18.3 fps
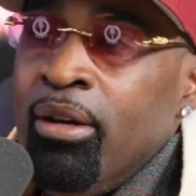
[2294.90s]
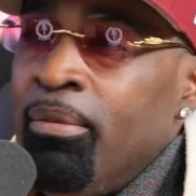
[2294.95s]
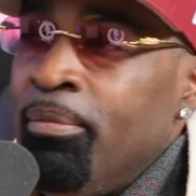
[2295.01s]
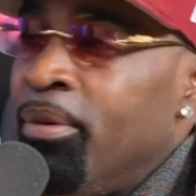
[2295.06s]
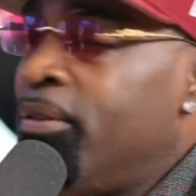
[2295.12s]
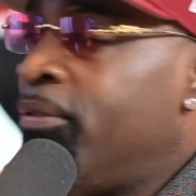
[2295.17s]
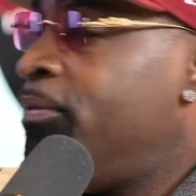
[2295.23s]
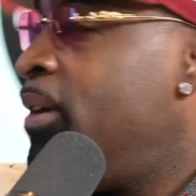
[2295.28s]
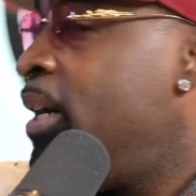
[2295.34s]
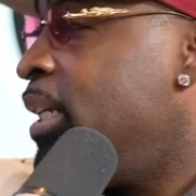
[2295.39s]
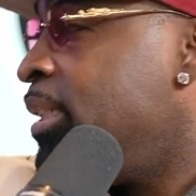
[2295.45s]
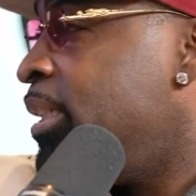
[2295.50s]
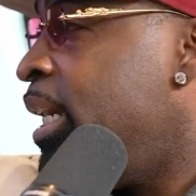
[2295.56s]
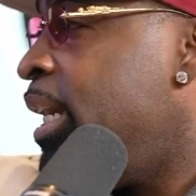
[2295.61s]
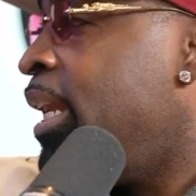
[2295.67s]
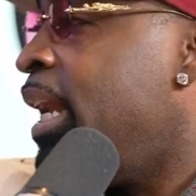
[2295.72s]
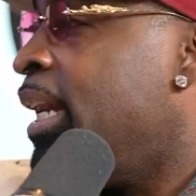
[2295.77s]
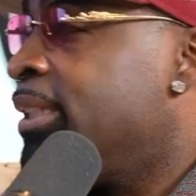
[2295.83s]
but fuck
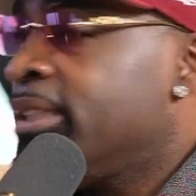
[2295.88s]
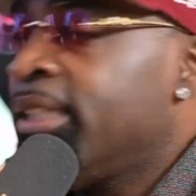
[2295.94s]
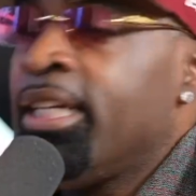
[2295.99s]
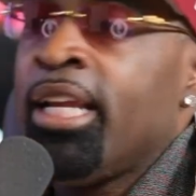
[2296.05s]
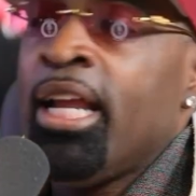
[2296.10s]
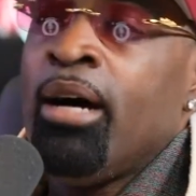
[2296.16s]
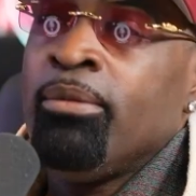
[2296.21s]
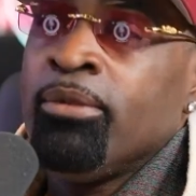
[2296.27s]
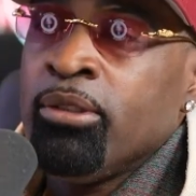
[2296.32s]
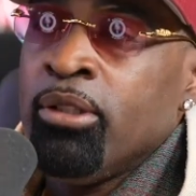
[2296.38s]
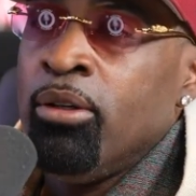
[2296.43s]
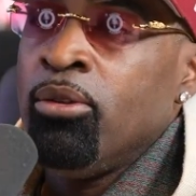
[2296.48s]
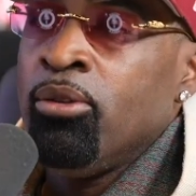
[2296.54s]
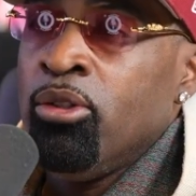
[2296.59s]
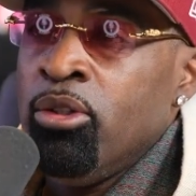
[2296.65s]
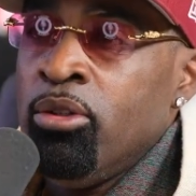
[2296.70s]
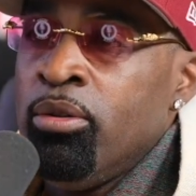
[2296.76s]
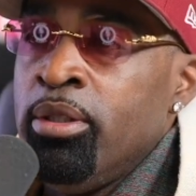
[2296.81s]
that. I said I was gonna
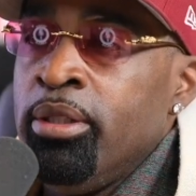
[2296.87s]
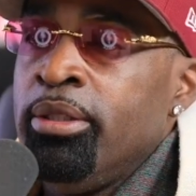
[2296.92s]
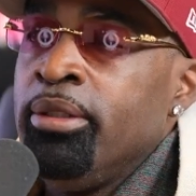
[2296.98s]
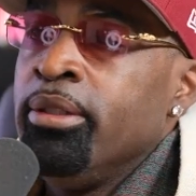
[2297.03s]
do it.